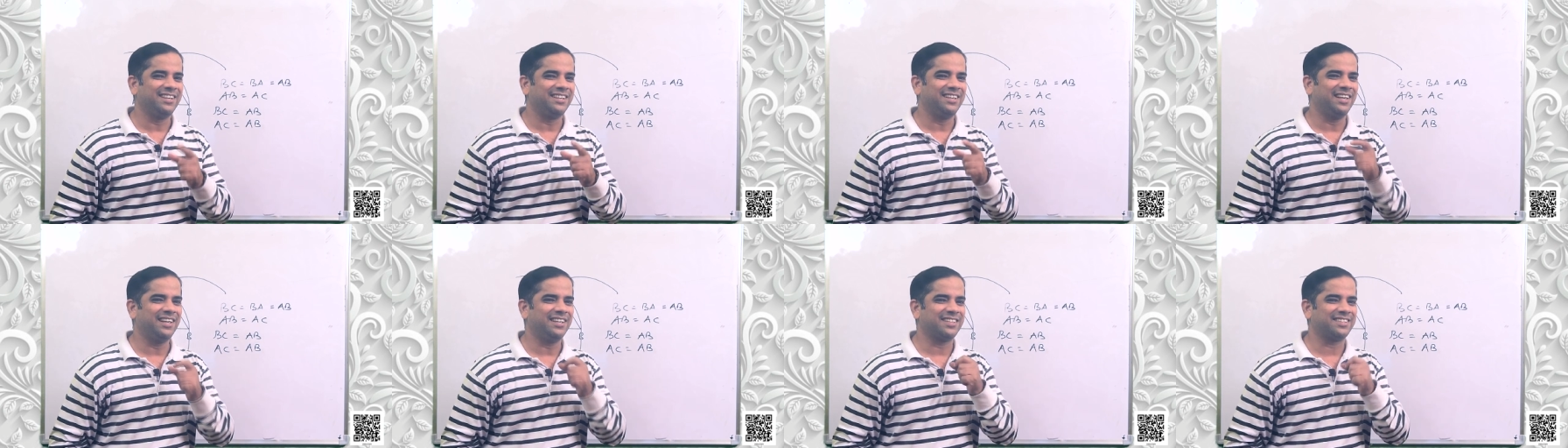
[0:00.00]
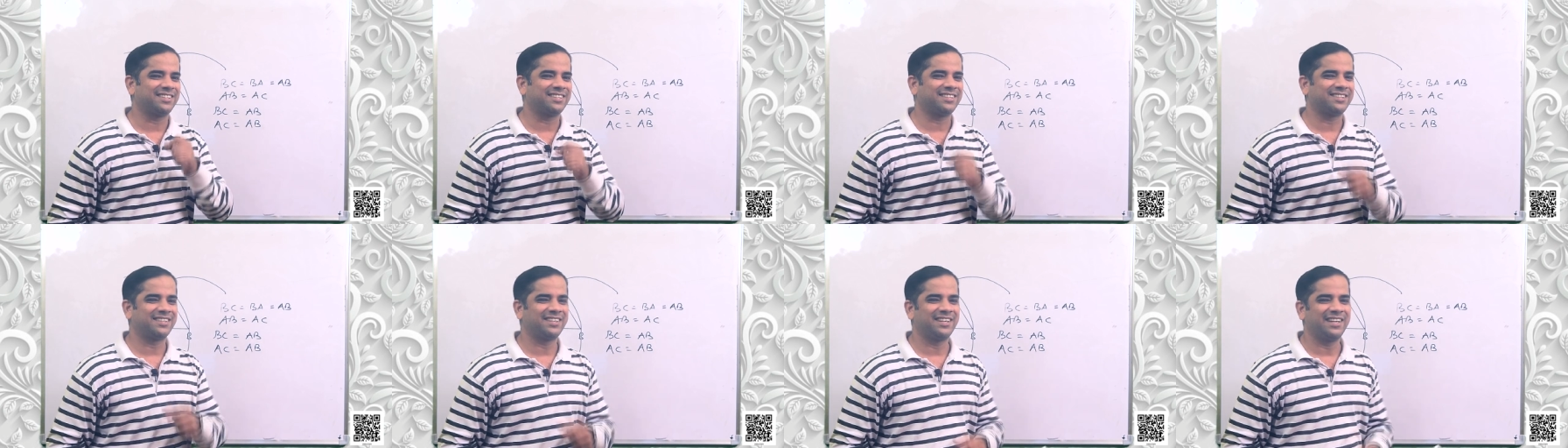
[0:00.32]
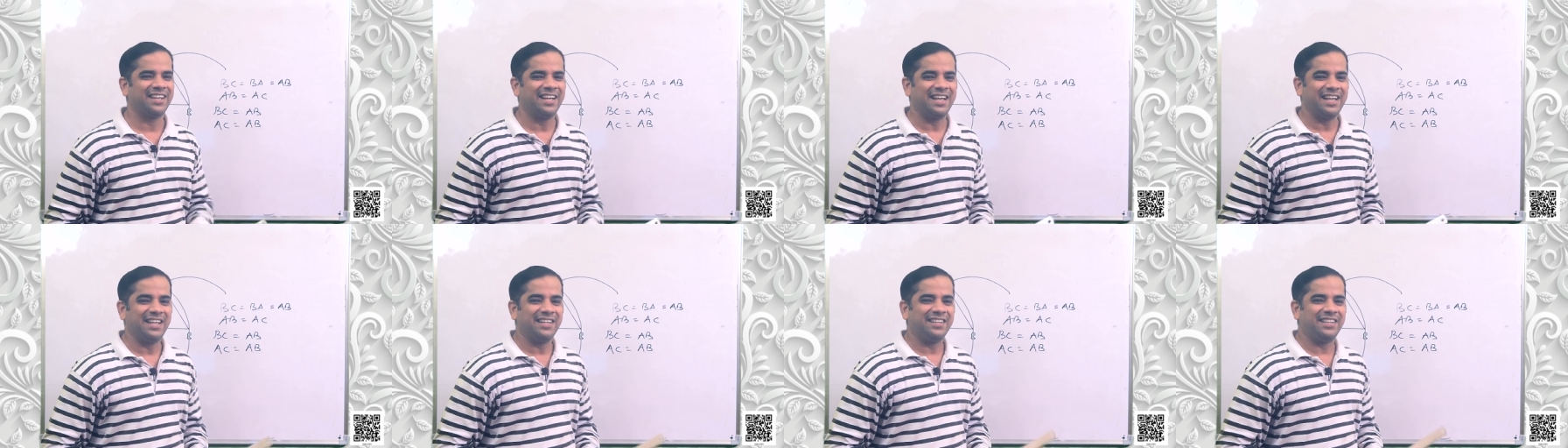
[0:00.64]
Yes,
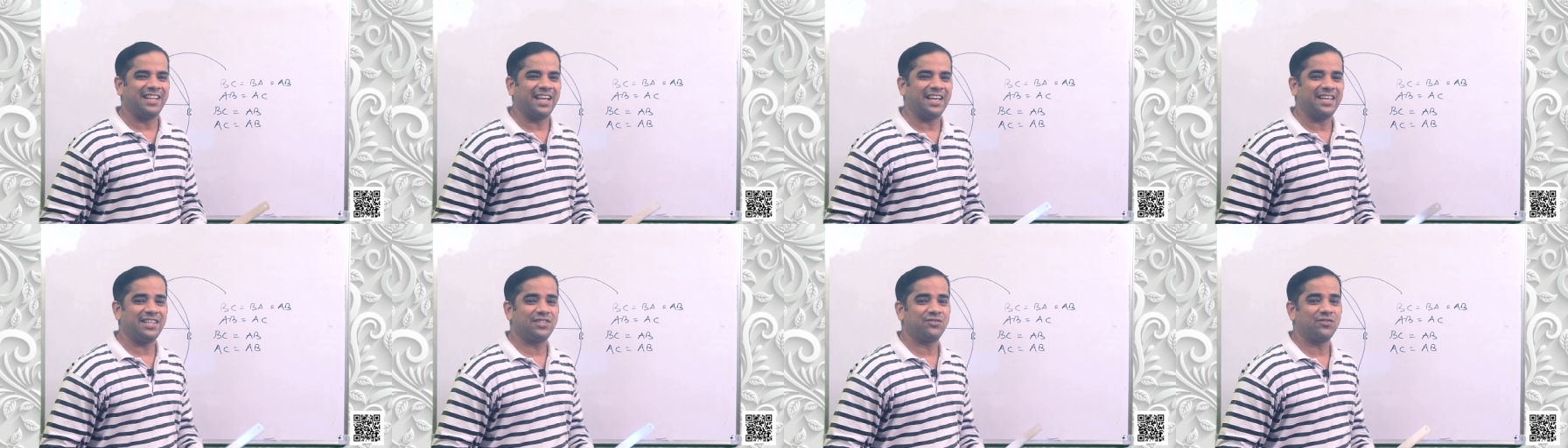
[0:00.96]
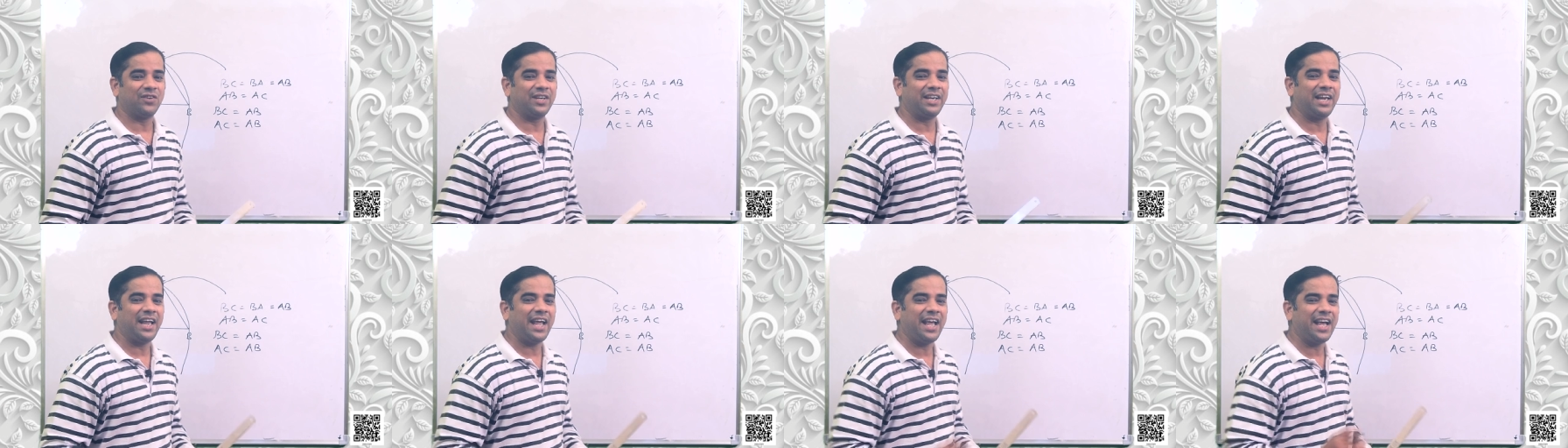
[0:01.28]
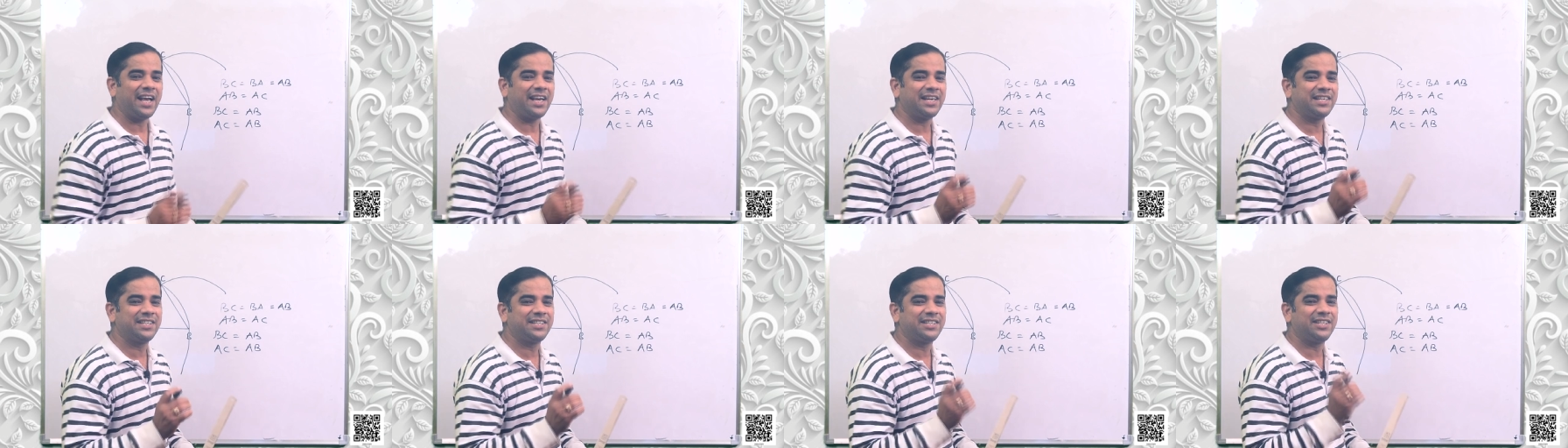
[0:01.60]
there is one
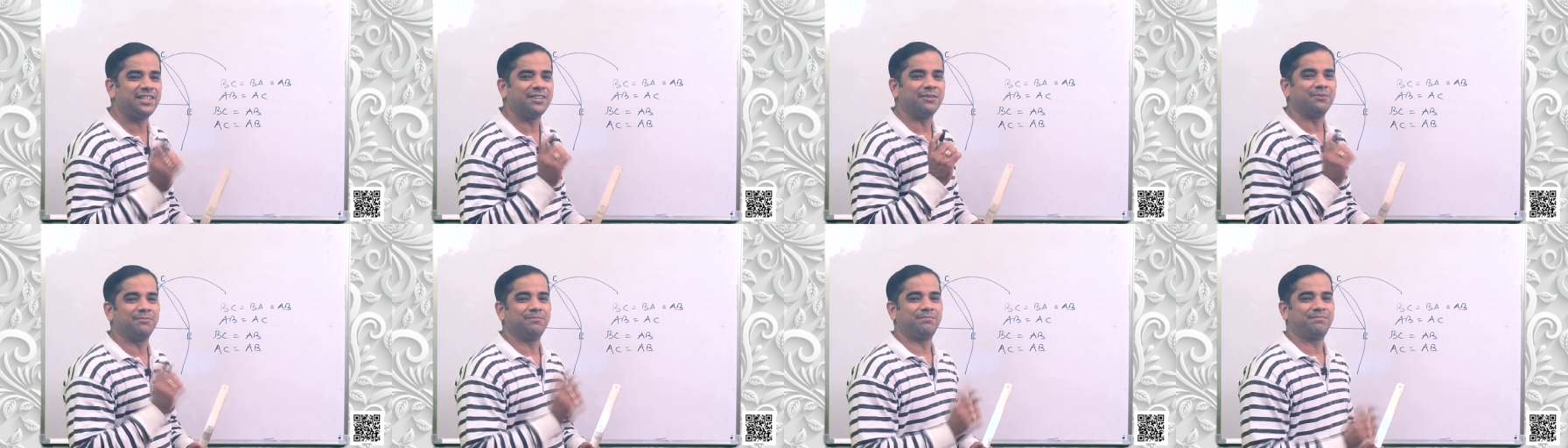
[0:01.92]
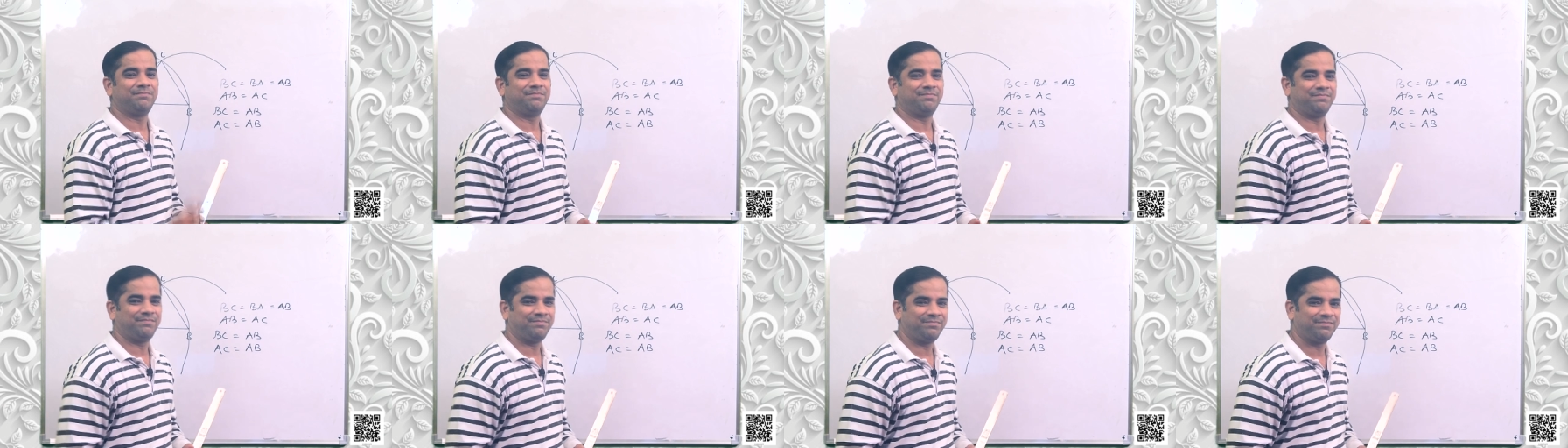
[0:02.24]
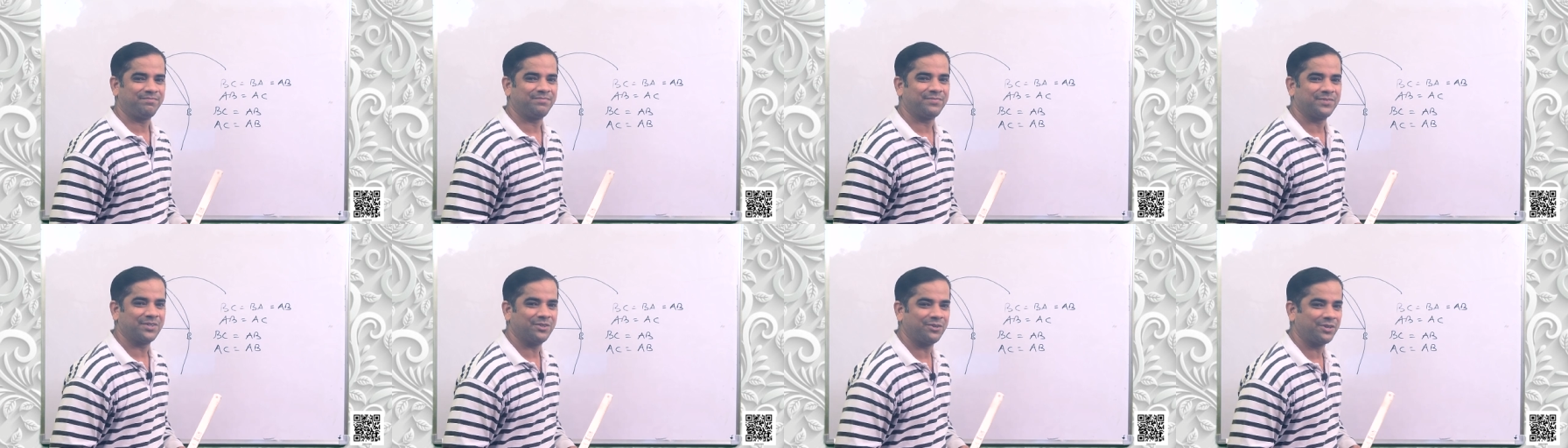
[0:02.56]
axiom,
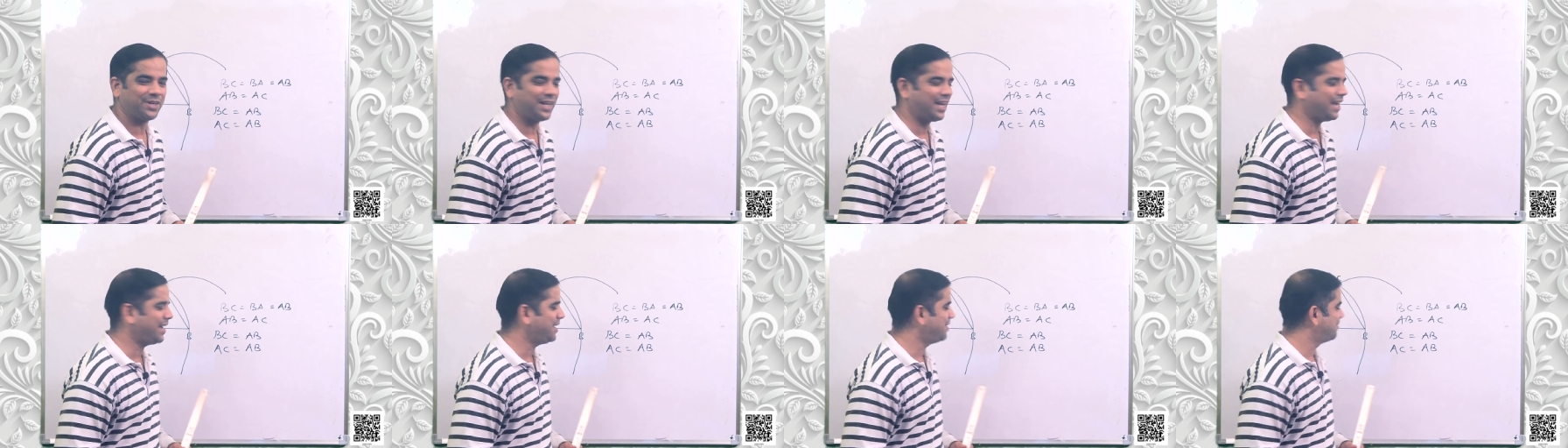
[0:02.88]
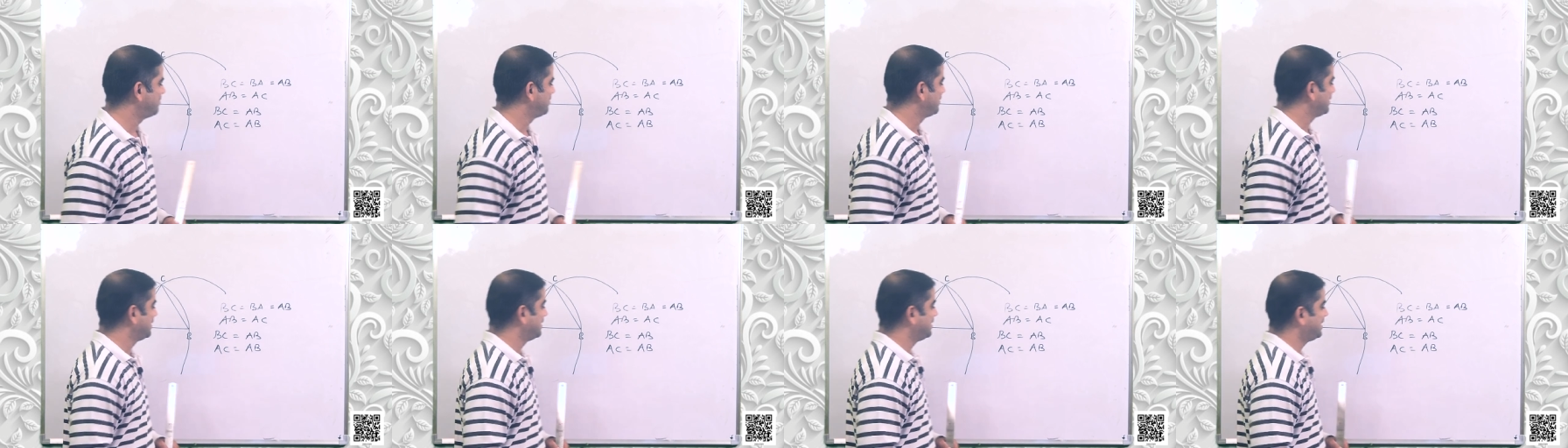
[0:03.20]
okay.